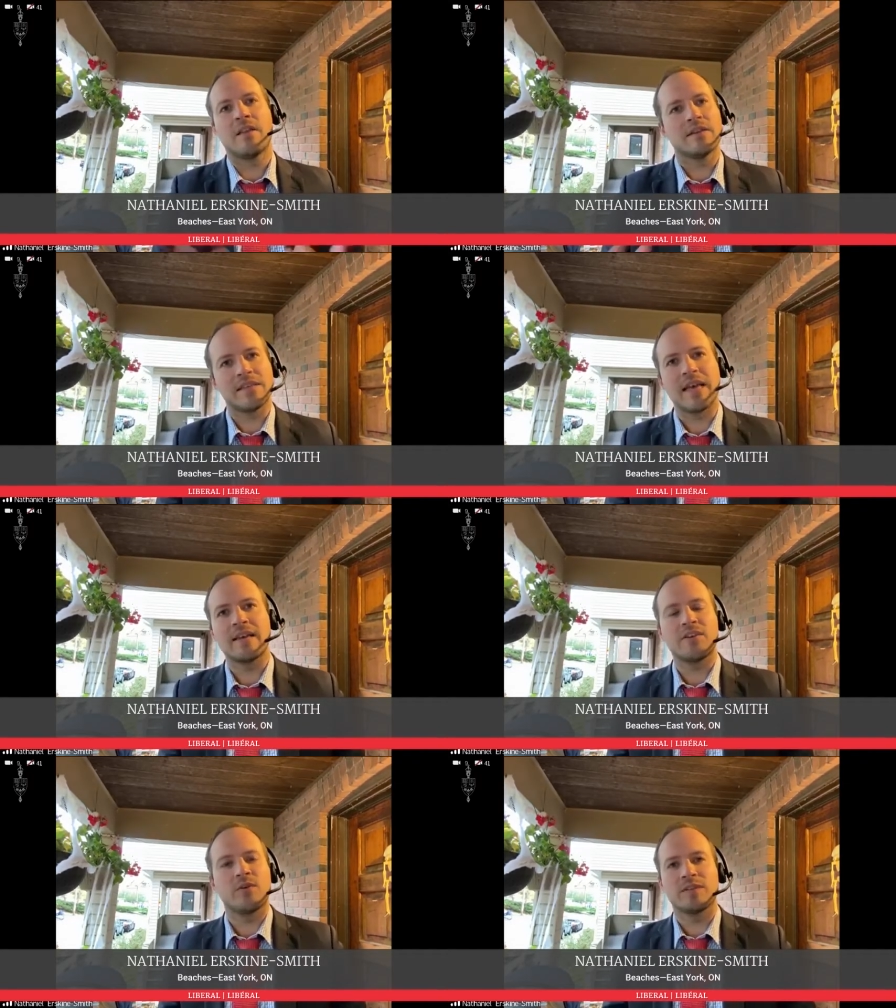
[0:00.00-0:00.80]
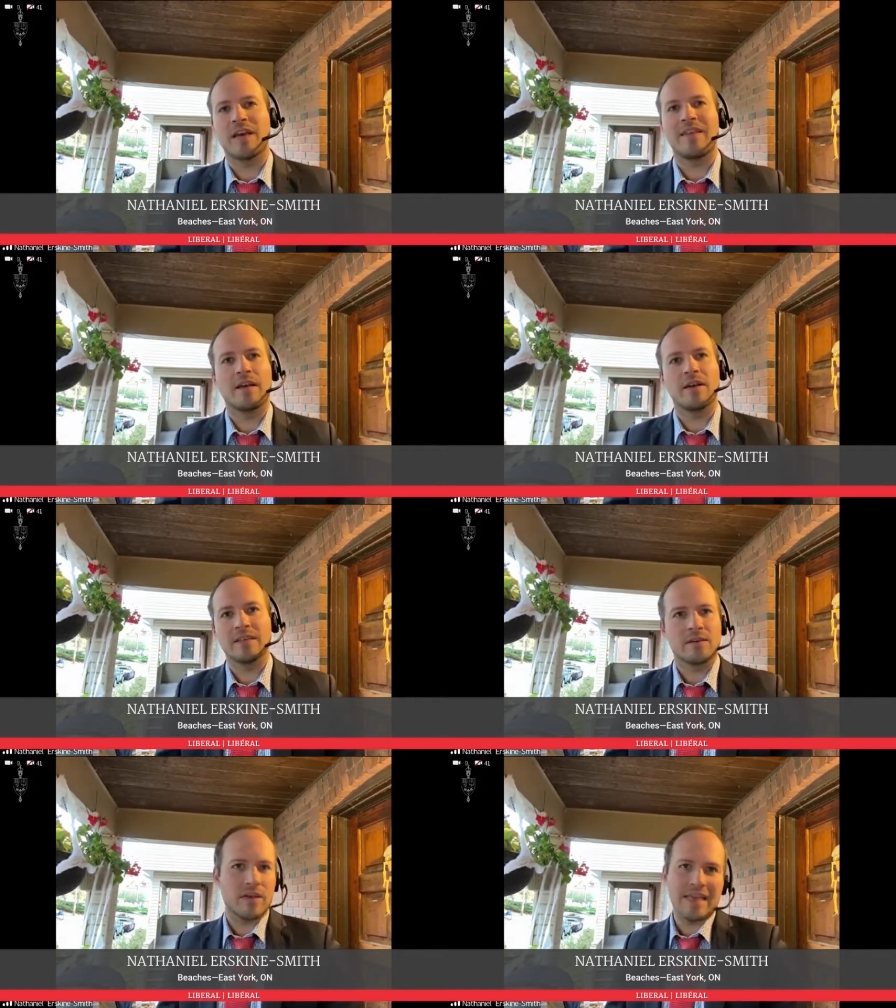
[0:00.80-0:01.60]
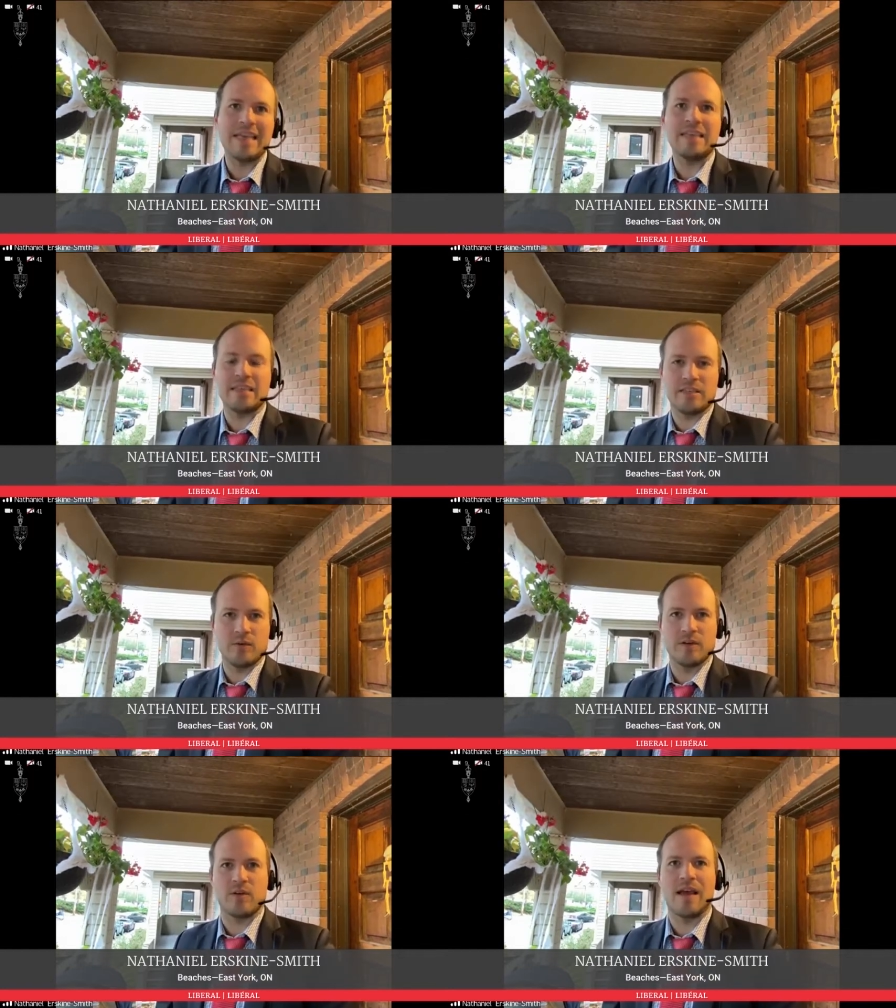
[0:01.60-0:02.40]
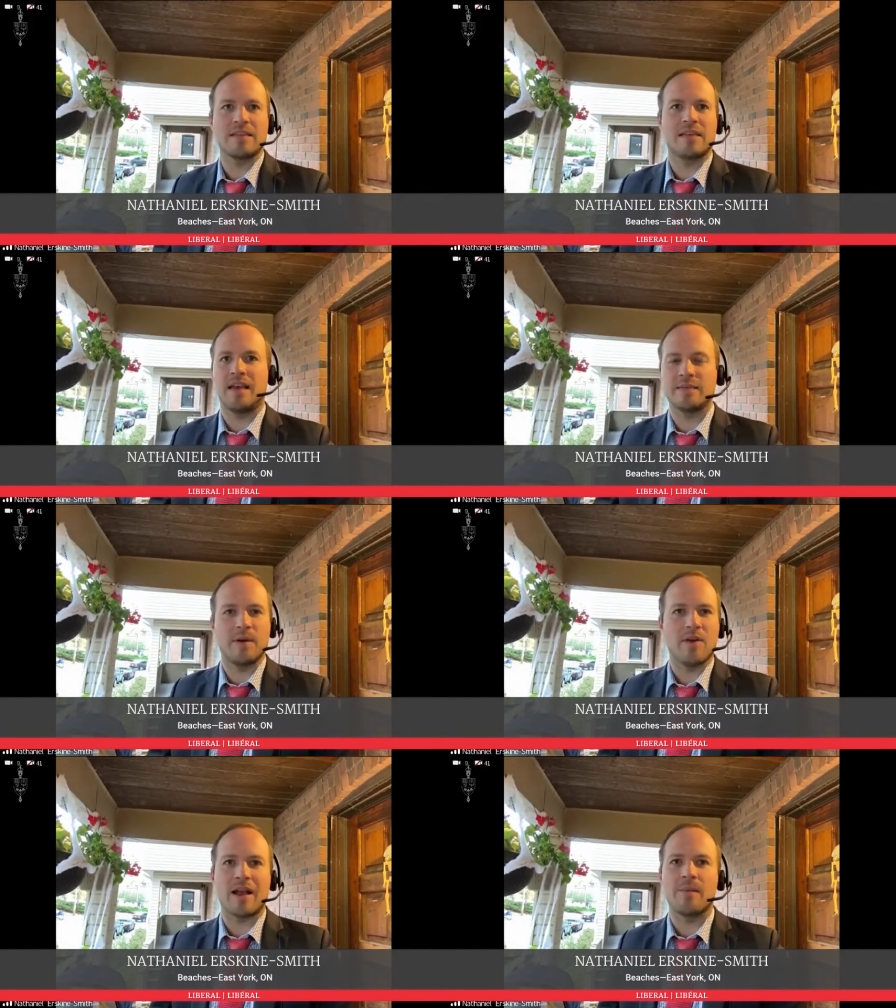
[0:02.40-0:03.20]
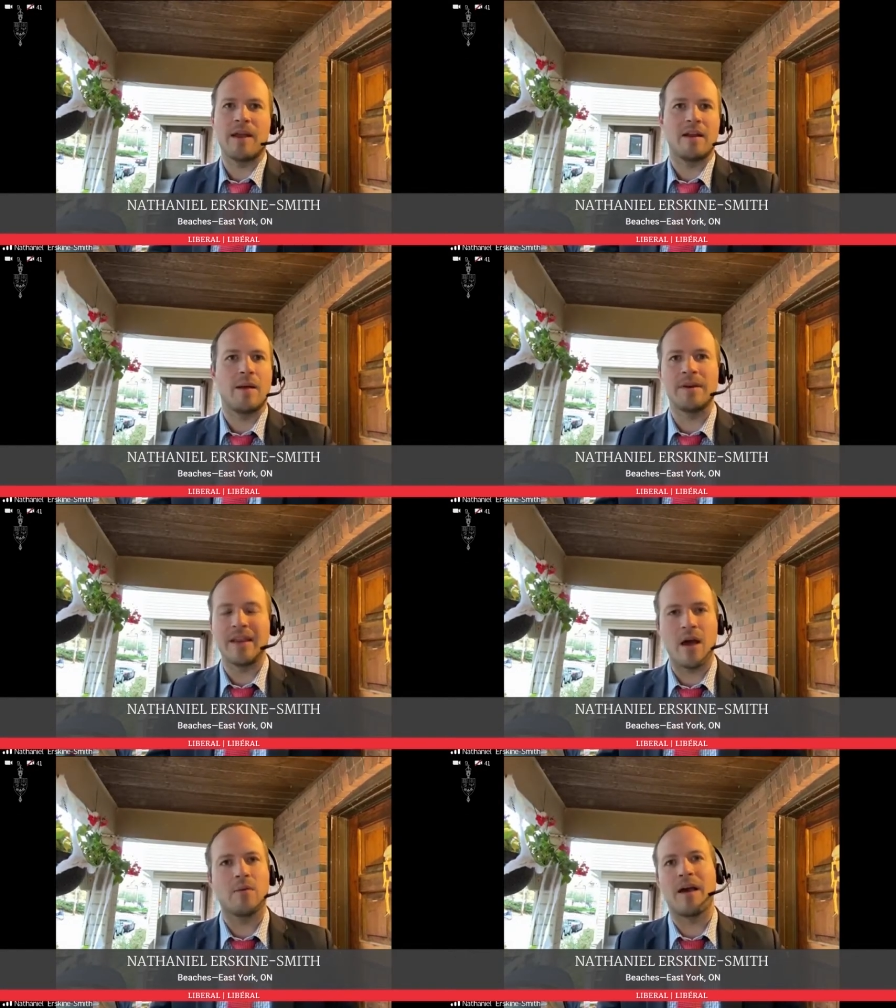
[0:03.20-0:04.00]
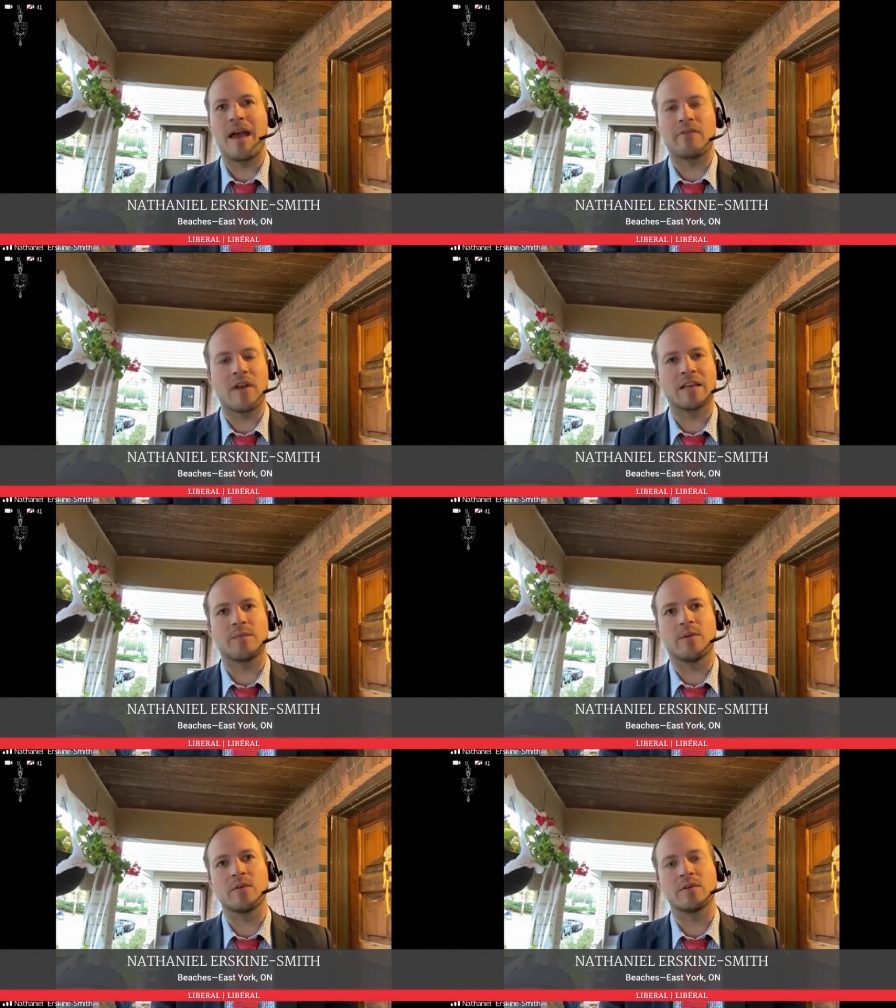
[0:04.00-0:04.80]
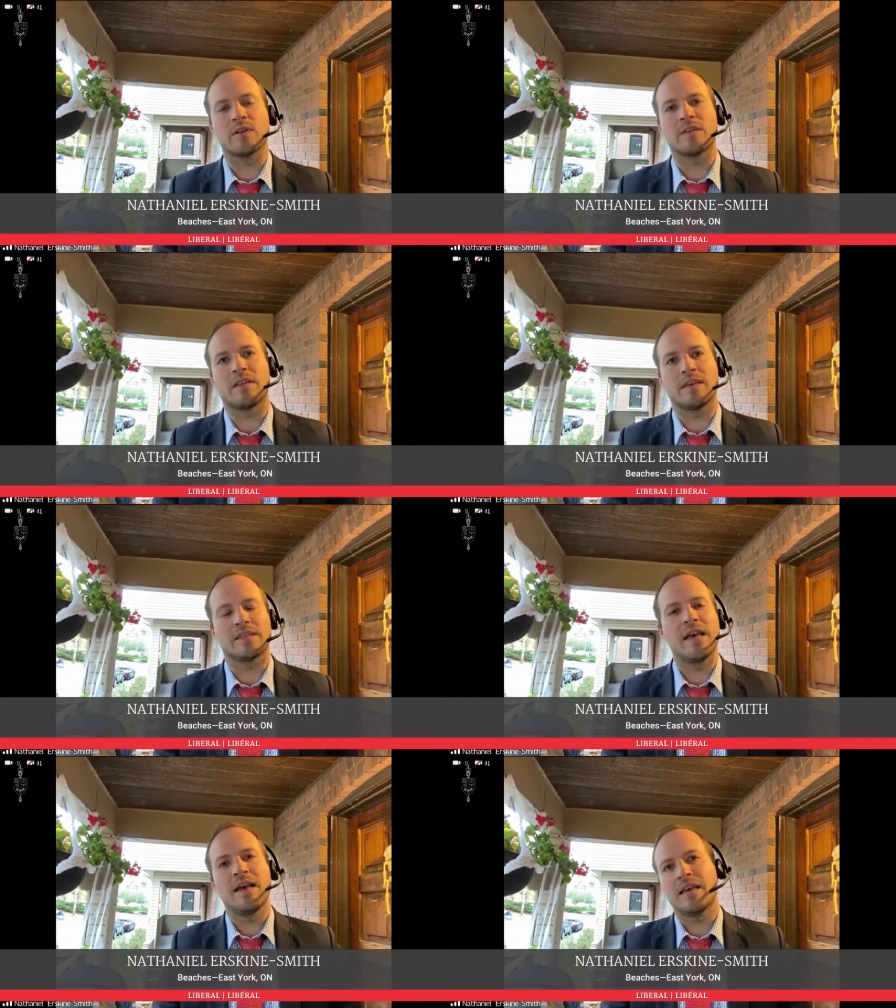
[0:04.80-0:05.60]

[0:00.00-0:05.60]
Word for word: The second issue, which I think is easy to address, and it's been recommended up and down by every expert who's looked at this,